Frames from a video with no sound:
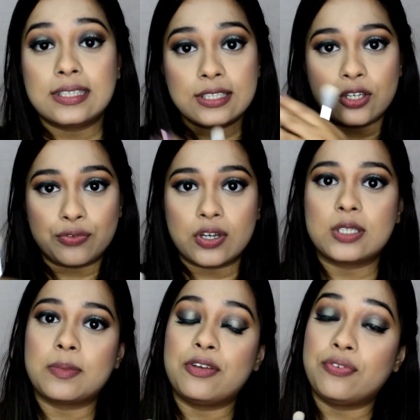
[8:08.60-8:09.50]
is of
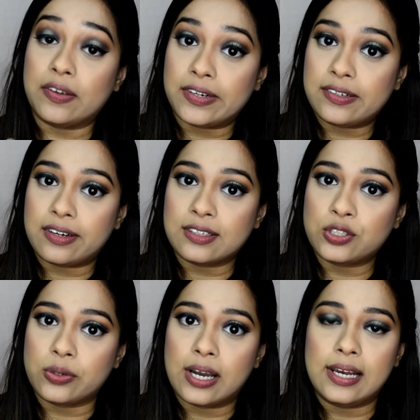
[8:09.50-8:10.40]
course my favorite
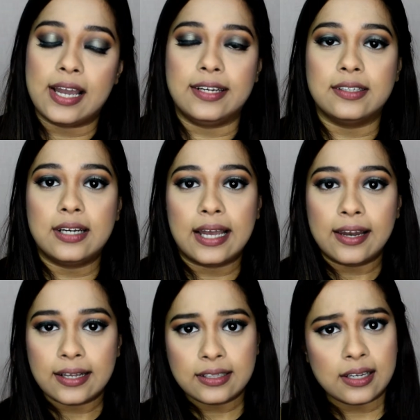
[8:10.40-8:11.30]
drugstore highlighter, and
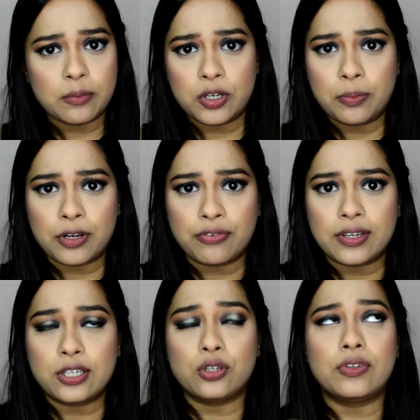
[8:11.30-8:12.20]
I think I'm going to prefer
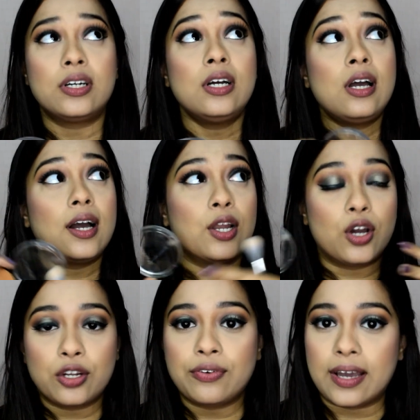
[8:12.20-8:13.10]
it over a
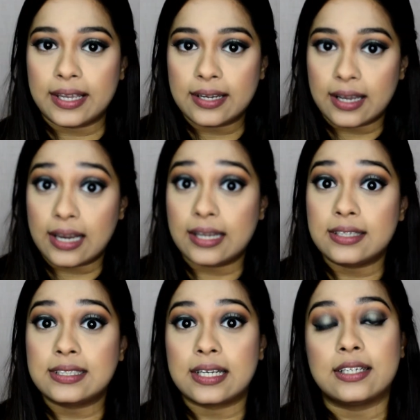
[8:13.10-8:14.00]
lot of high-end
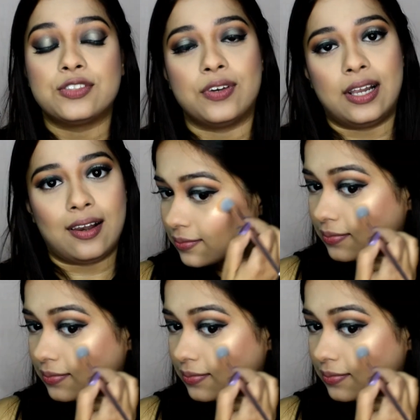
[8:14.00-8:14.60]
highlighters as well.